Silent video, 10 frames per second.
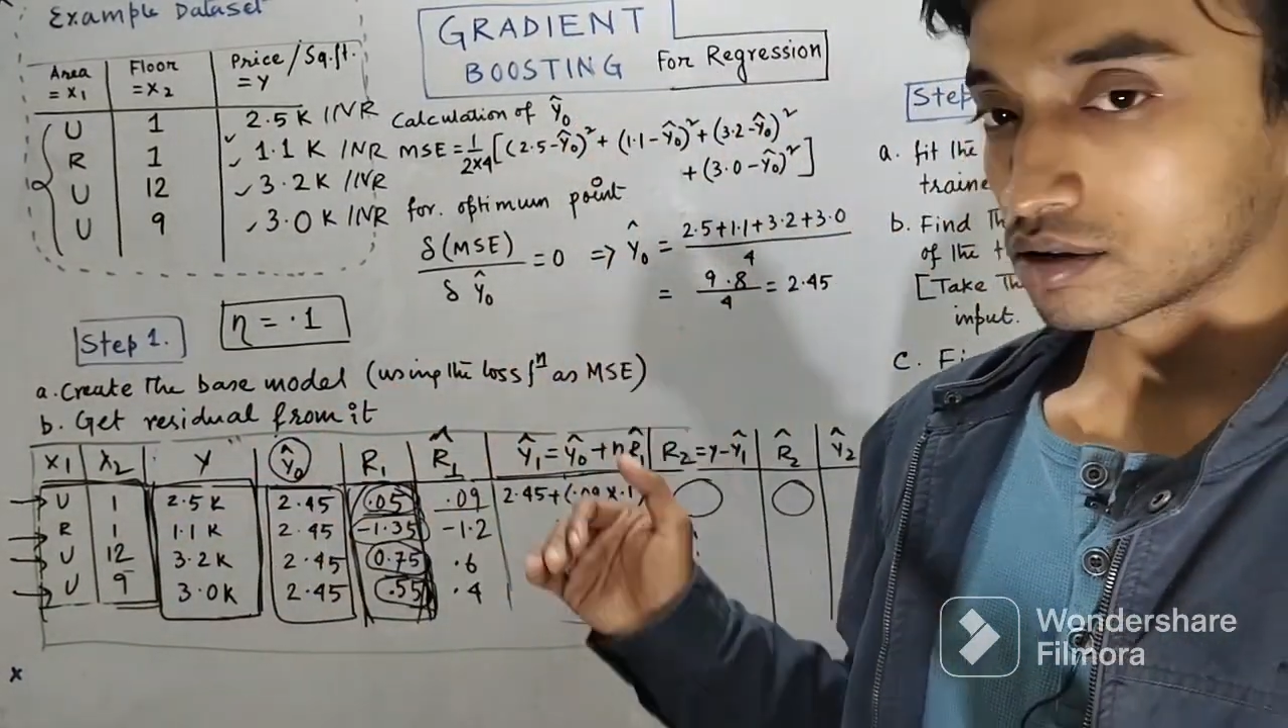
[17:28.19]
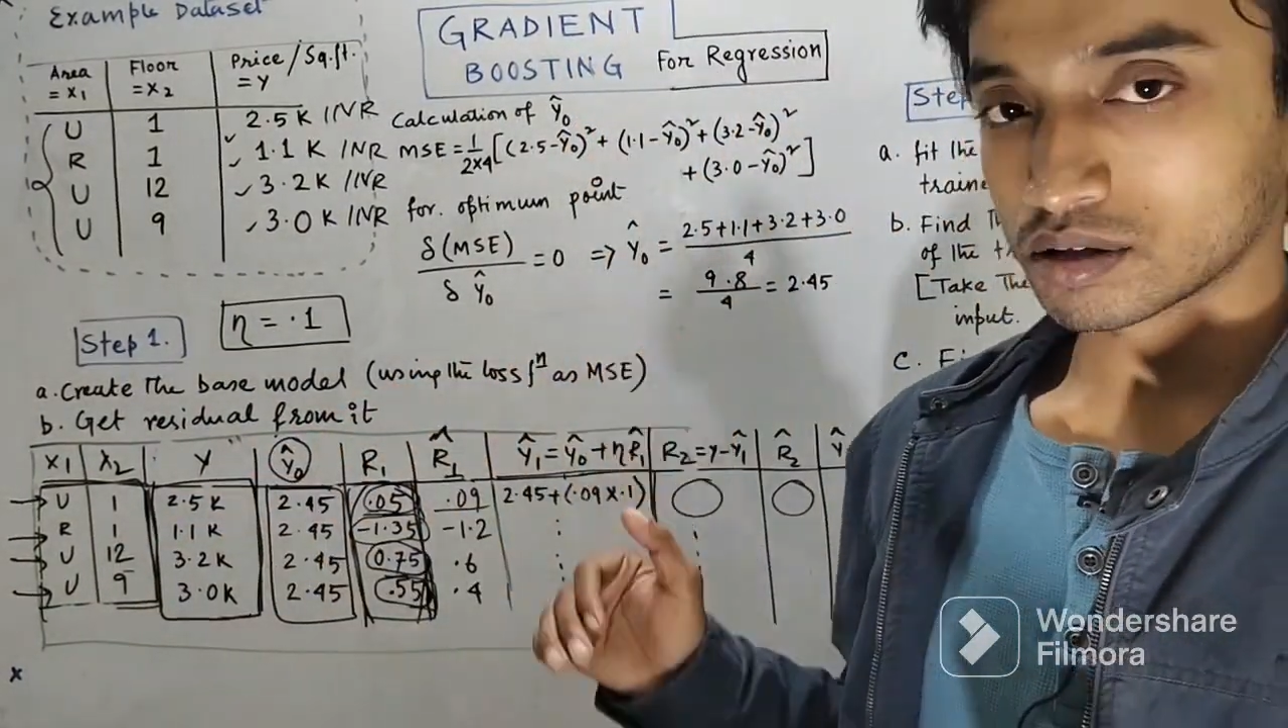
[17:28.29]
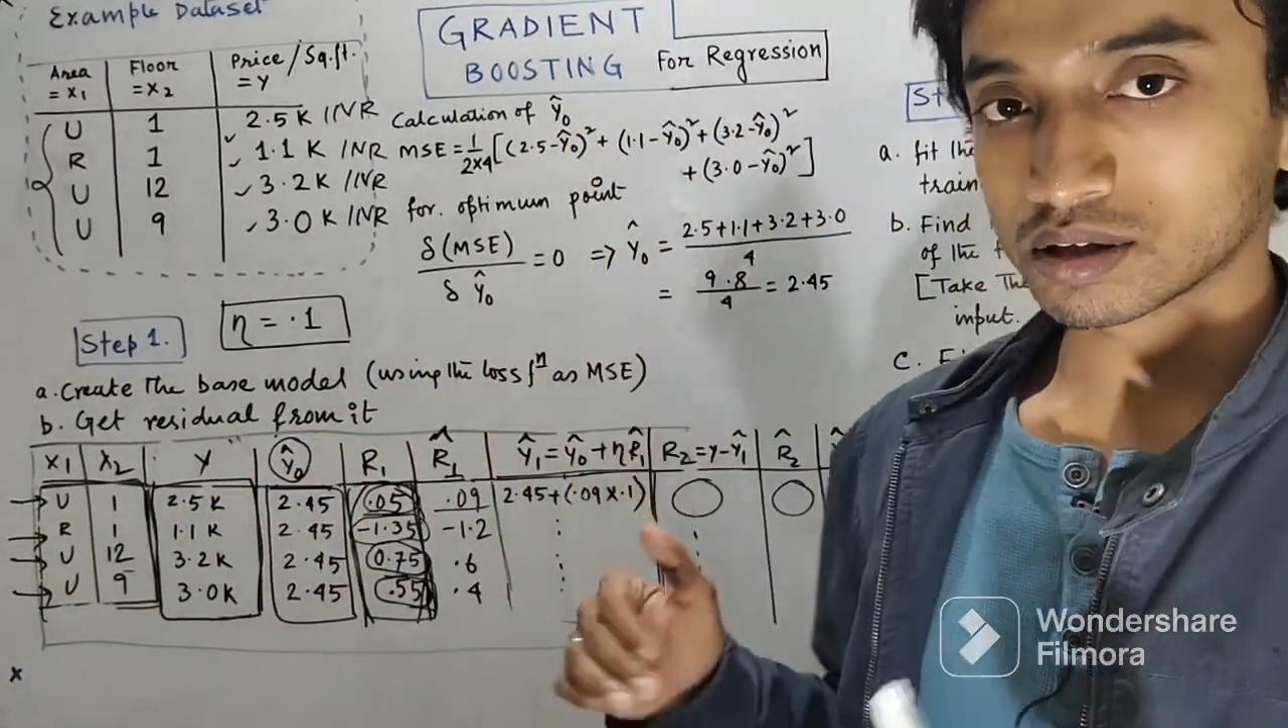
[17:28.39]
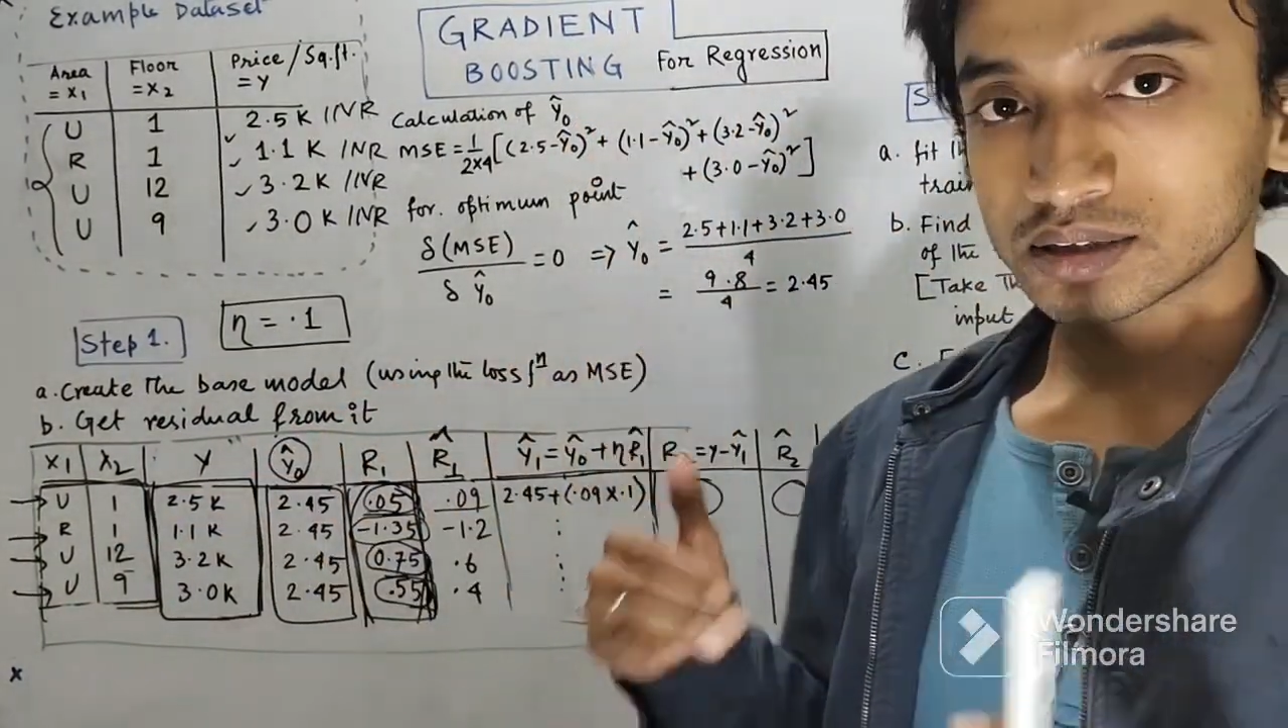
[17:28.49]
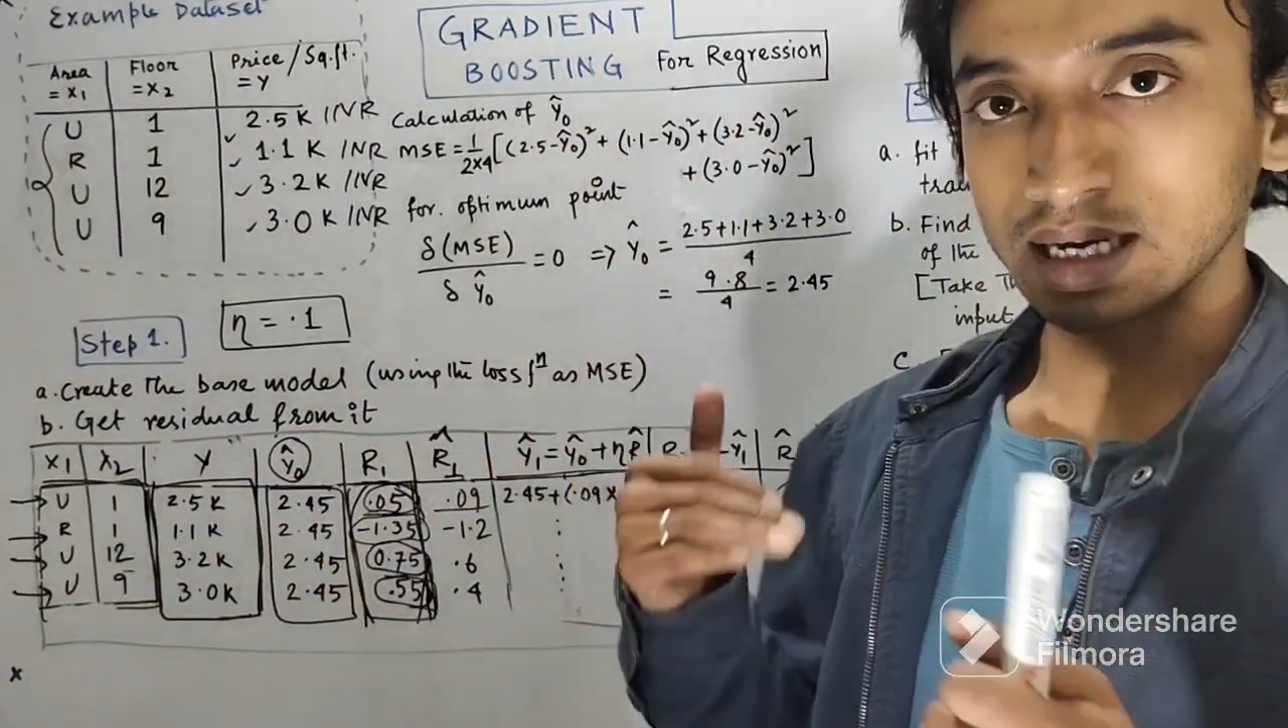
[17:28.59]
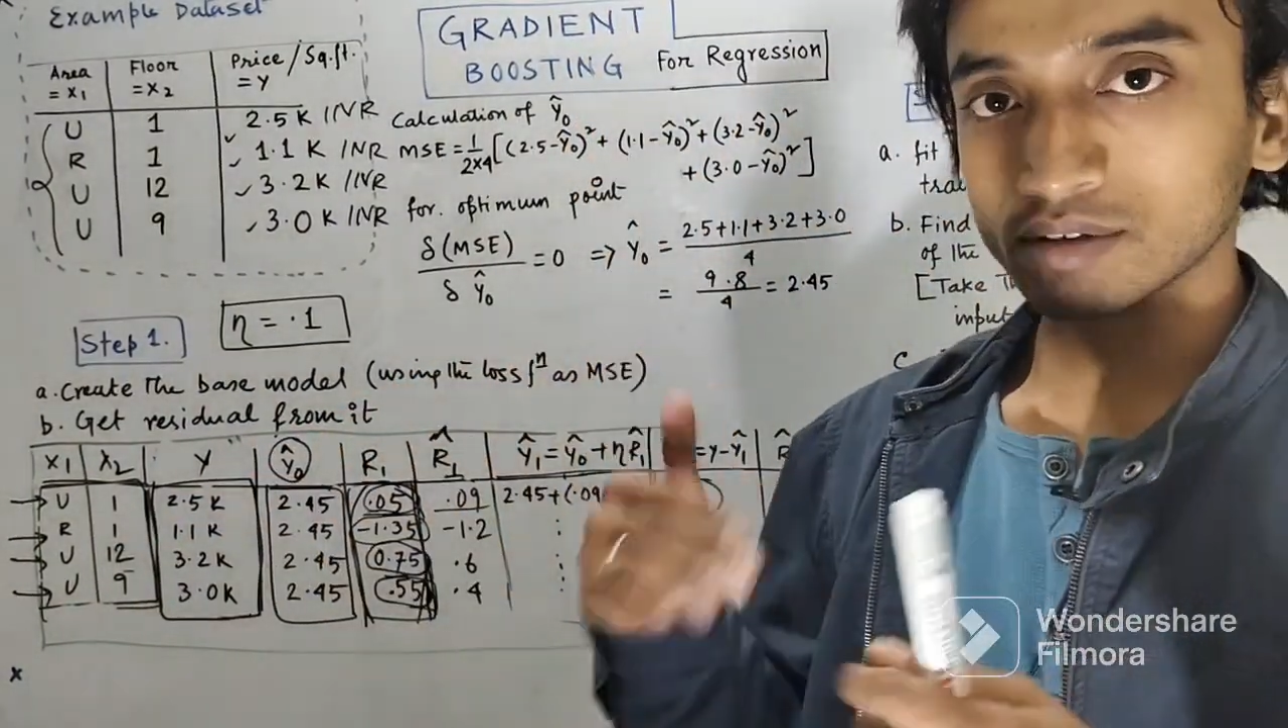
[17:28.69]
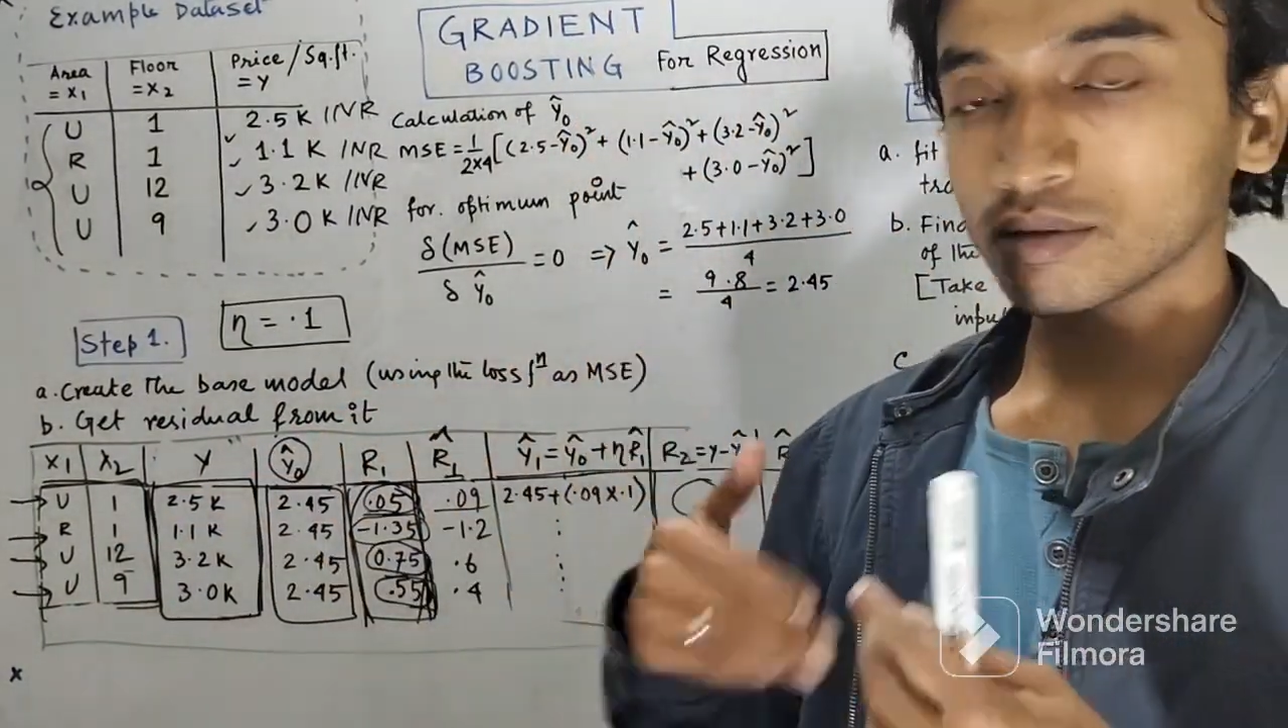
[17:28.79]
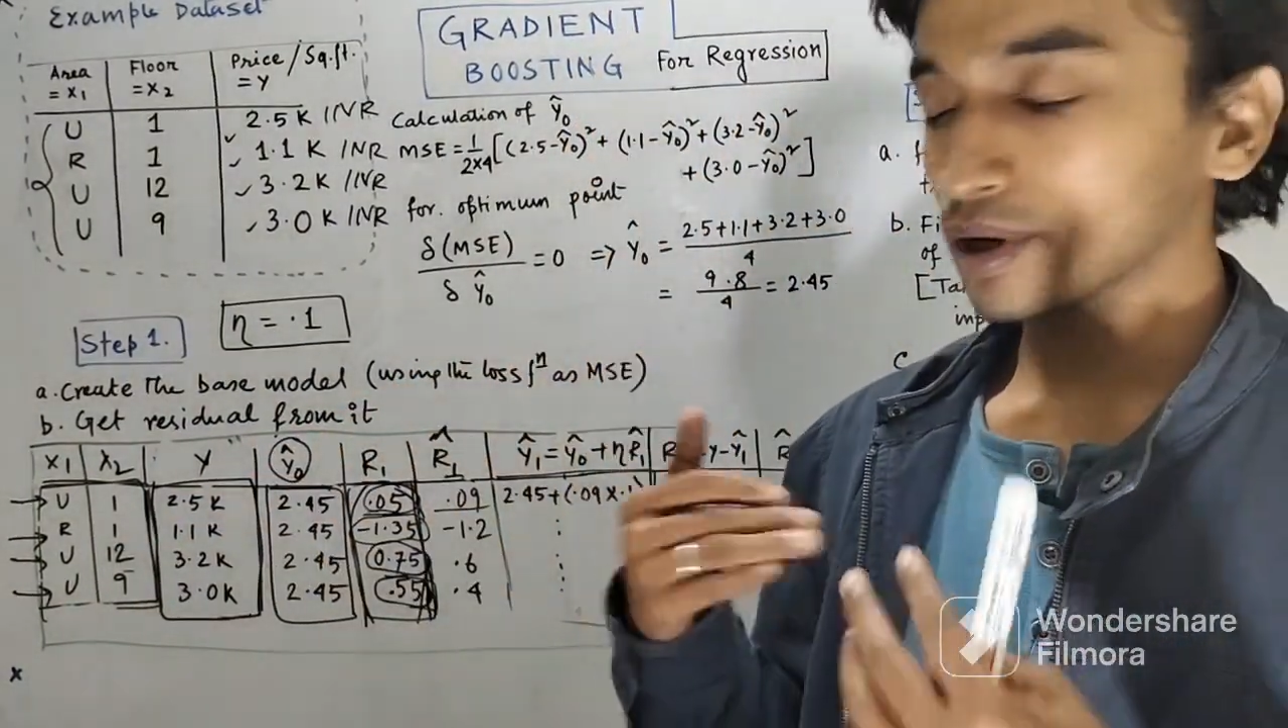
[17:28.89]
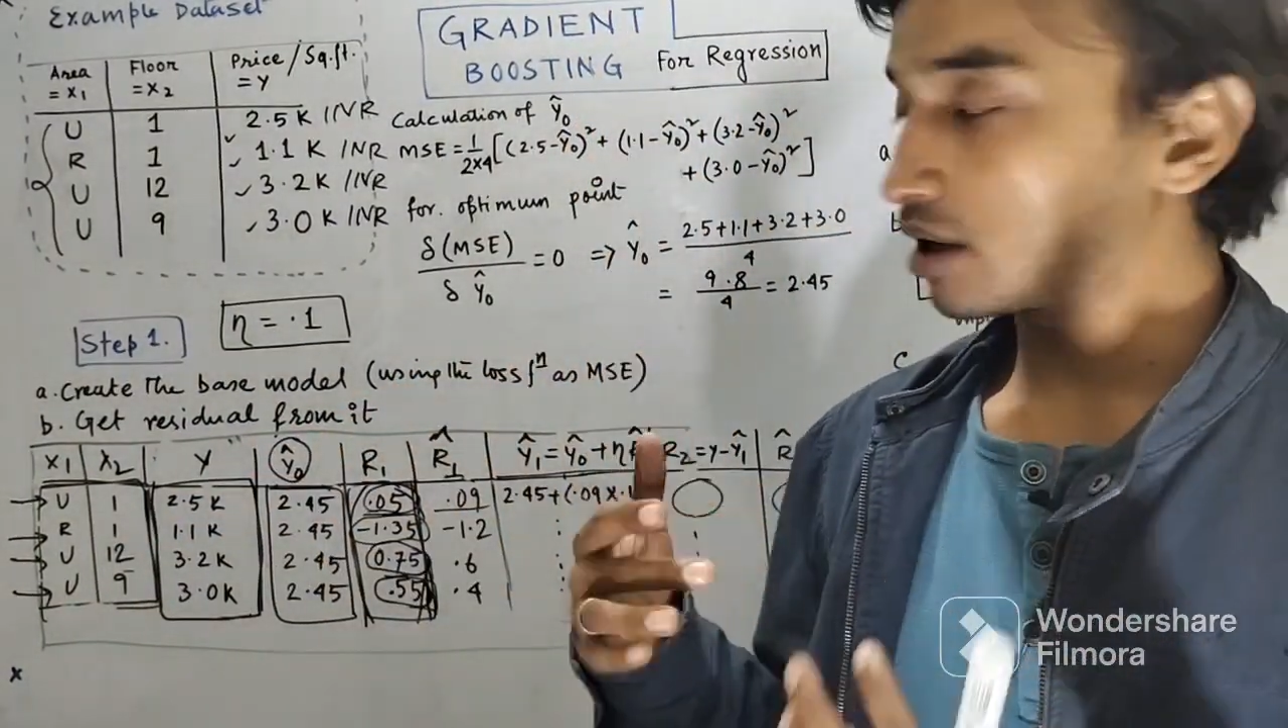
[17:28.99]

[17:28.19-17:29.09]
That will be